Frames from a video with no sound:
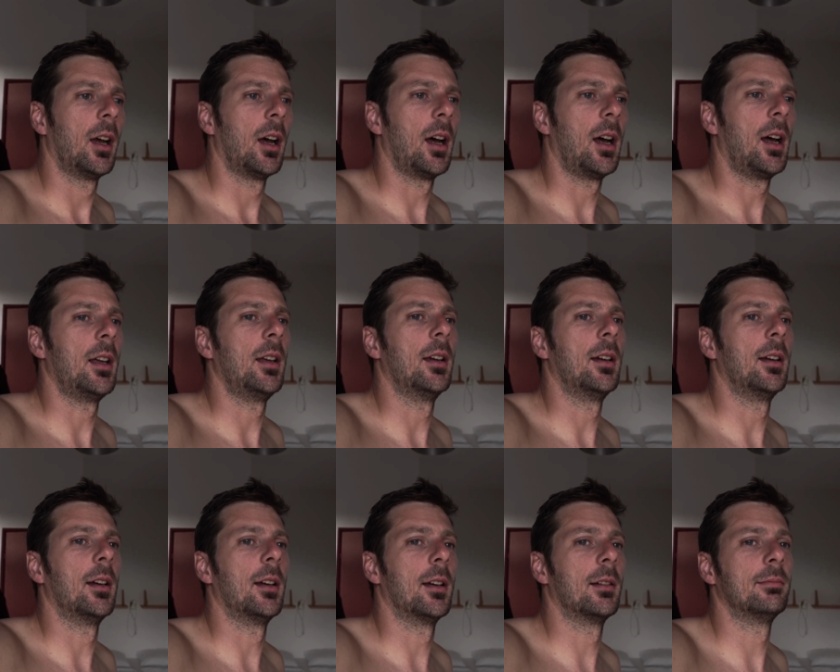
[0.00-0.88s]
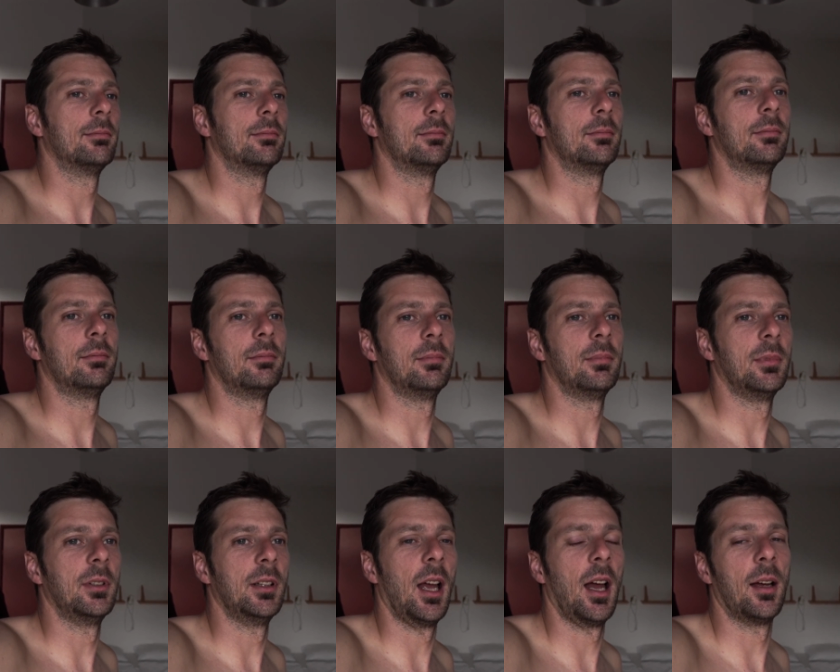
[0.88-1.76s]
I uh,
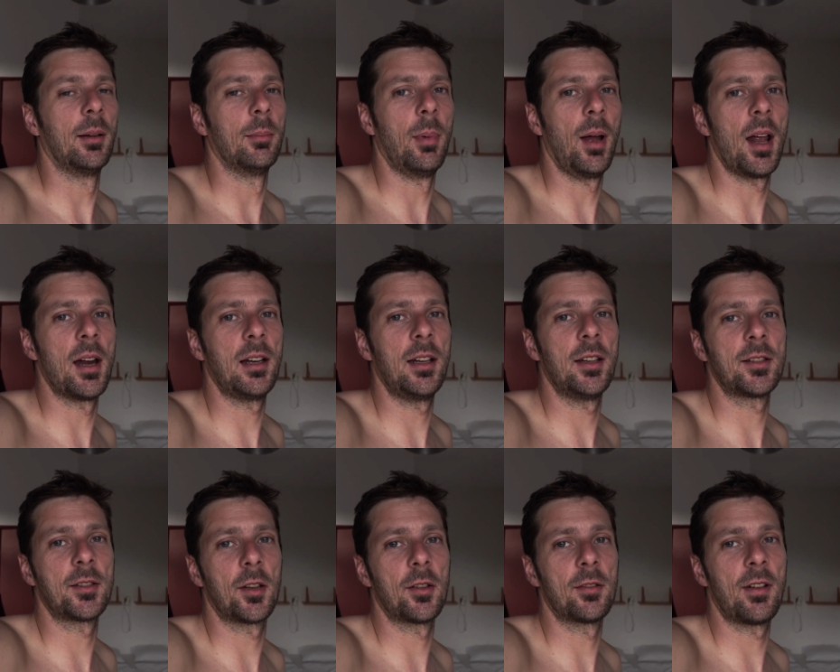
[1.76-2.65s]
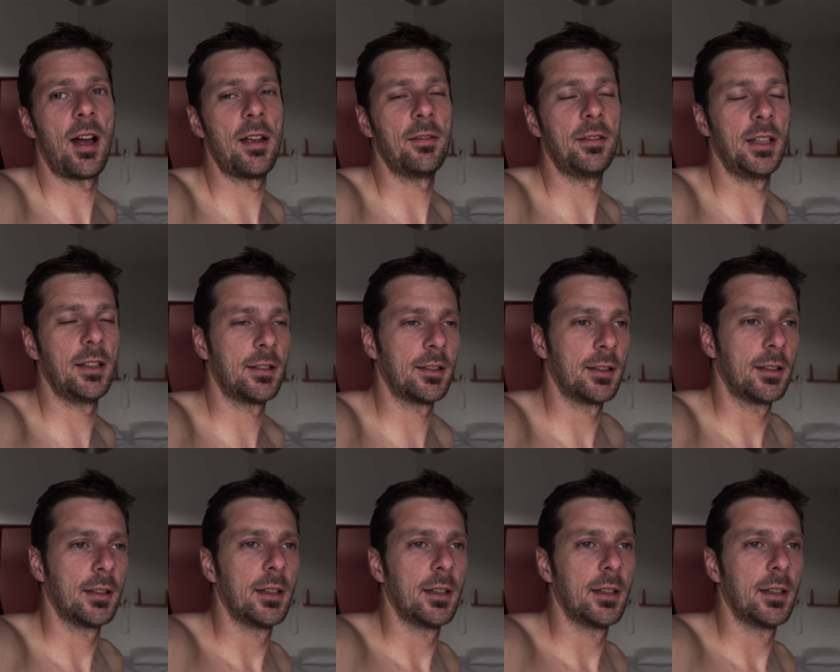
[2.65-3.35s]
yeah barely survived it.